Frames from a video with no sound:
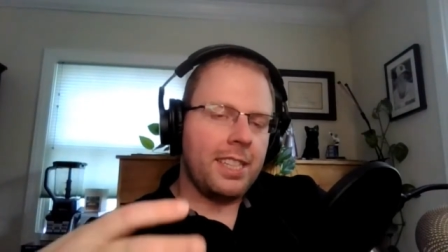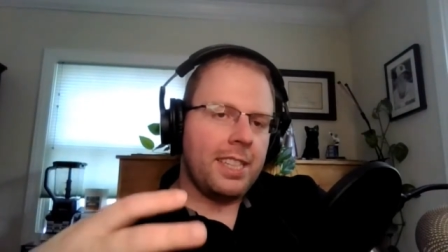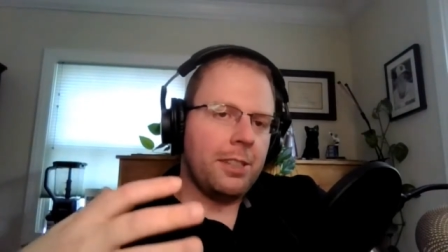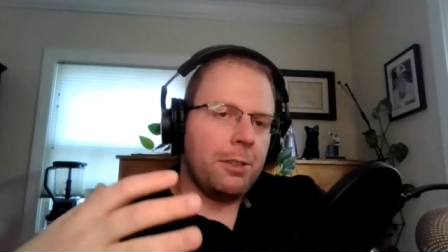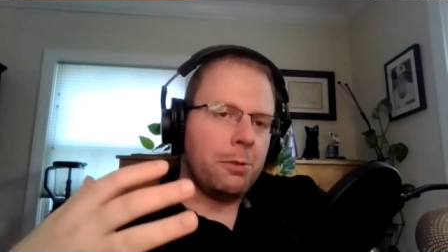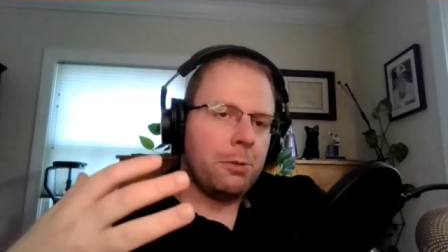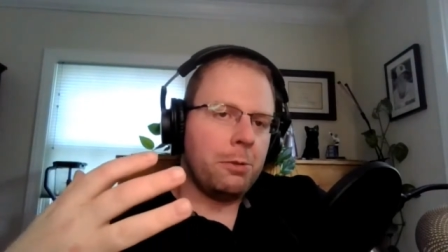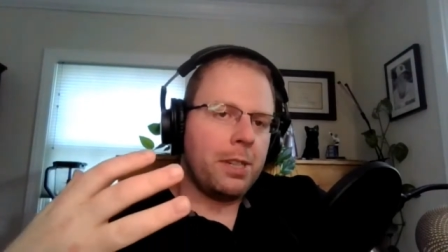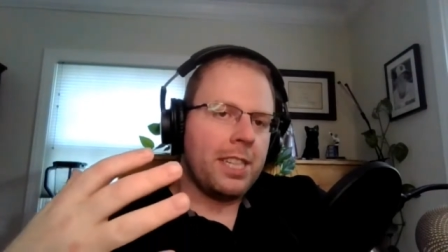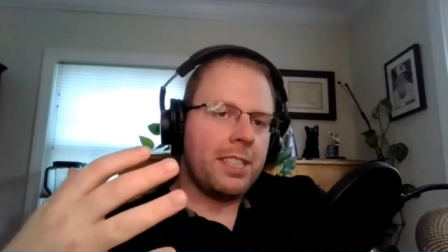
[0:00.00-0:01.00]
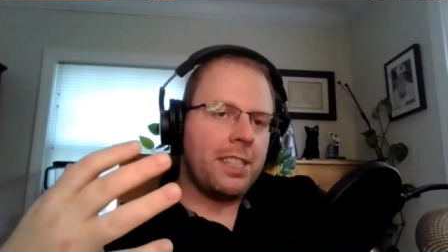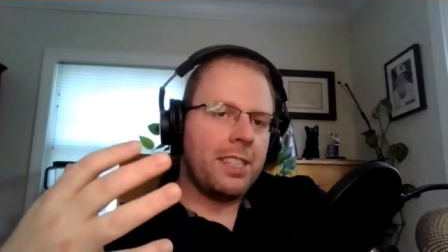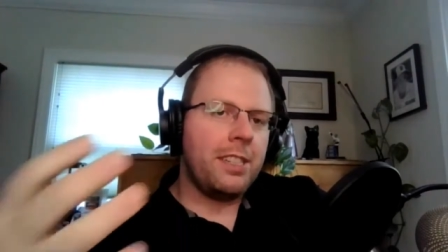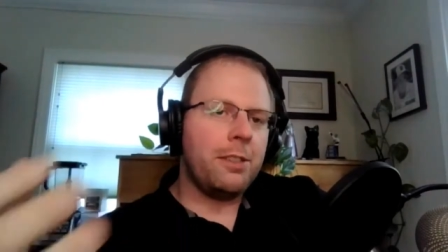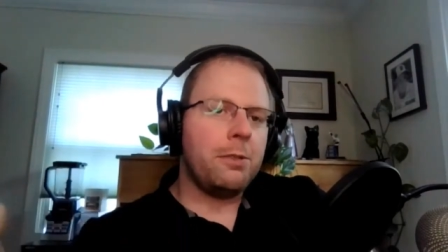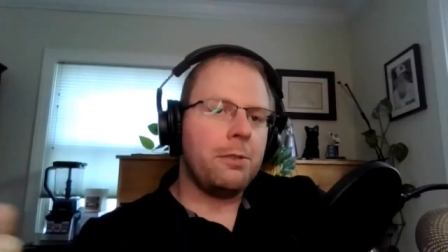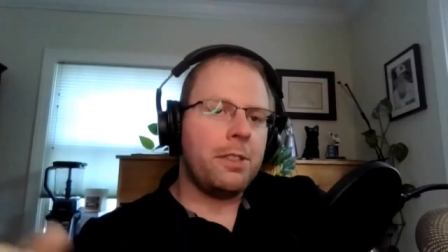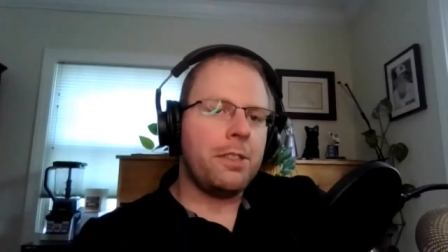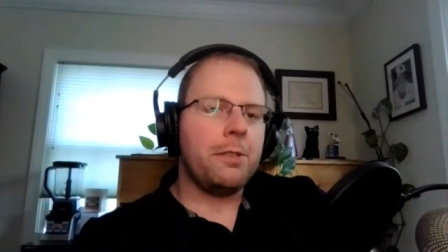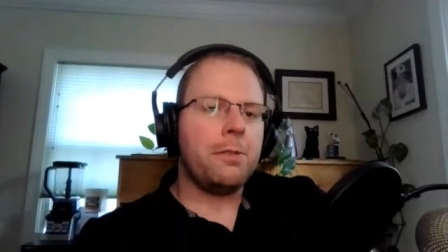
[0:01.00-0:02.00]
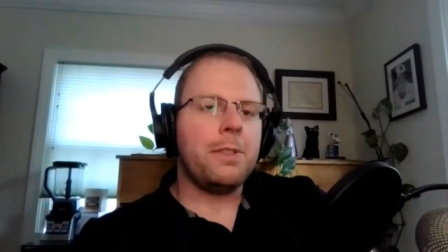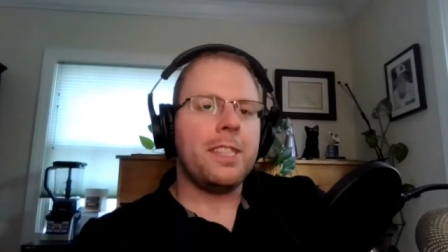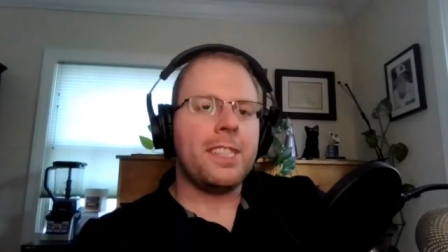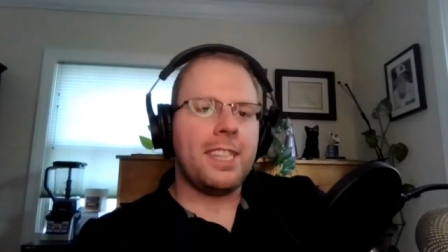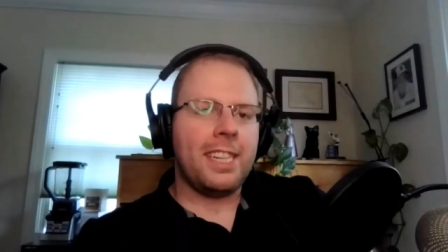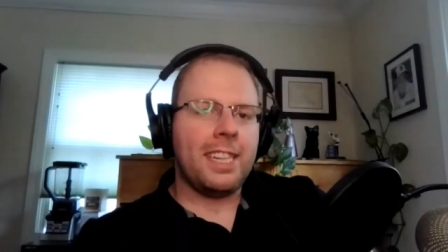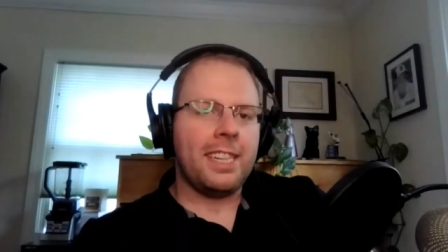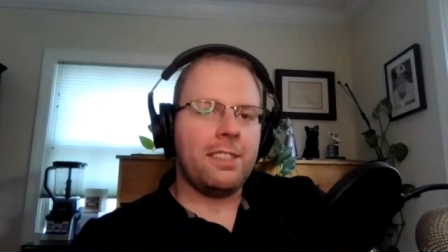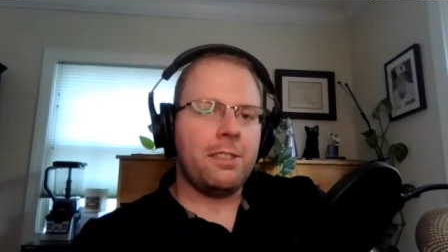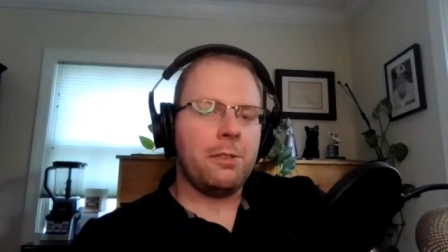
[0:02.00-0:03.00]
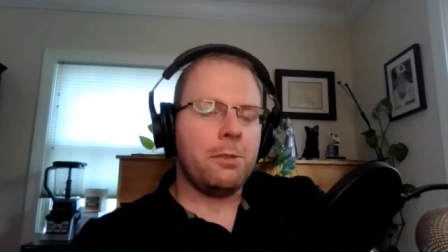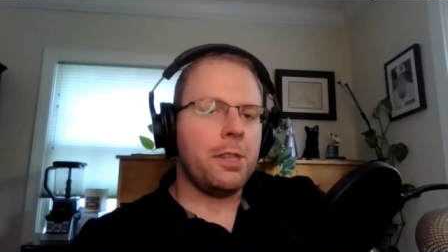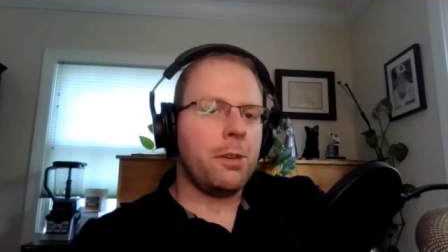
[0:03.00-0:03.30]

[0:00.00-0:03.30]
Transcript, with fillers: You continued to decide to